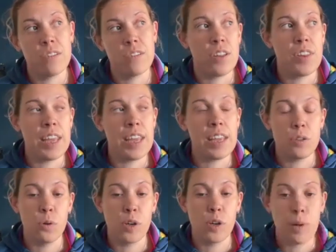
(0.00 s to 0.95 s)
so that they could
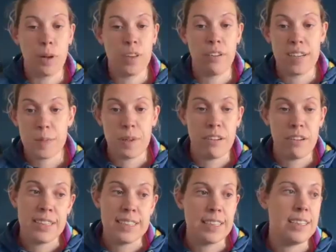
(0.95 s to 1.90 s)
talk about their
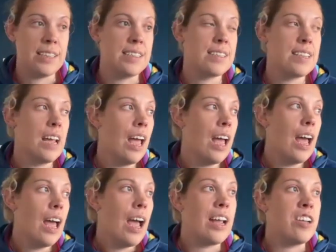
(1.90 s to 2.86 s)
experiences
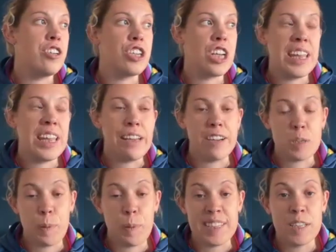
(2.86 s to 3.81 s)
and share their
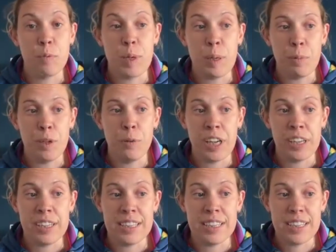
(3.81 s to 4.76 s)
experiences with people who would
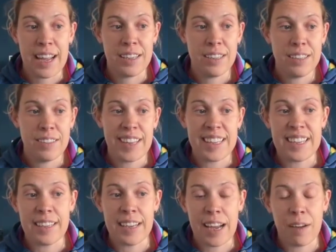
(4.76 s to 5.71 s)
understand, that they
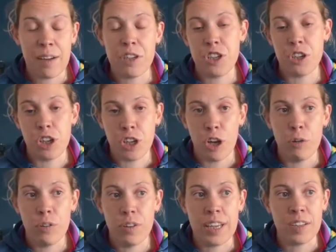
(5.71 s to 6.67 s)
didn't have to
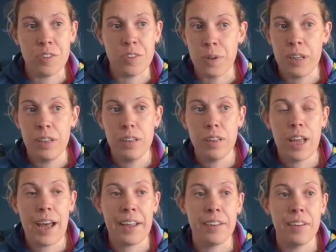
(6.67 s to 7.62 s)
sugarcoat things with,
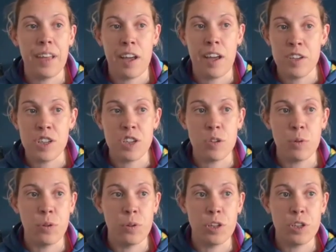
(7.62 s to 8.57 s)
and that understood
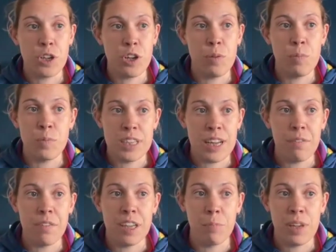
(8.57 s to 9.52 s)
what all the terms and
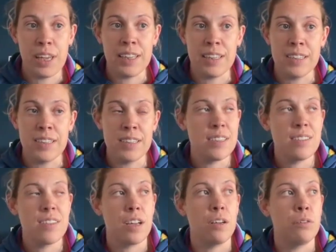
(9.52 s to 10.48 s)
everything mean.
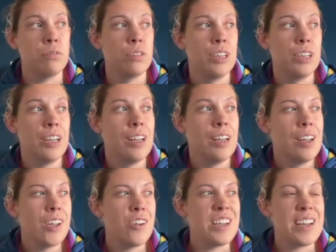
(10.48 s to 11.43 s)
So
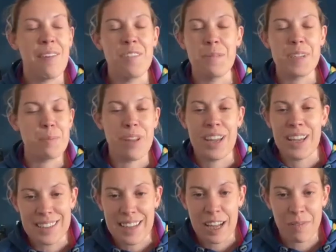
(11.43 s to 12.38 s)
you didn't have to explain
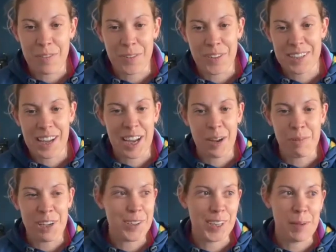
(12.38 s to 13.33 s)
yourself all the time when
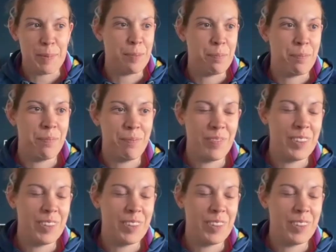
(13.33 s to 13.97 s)
you're talking about,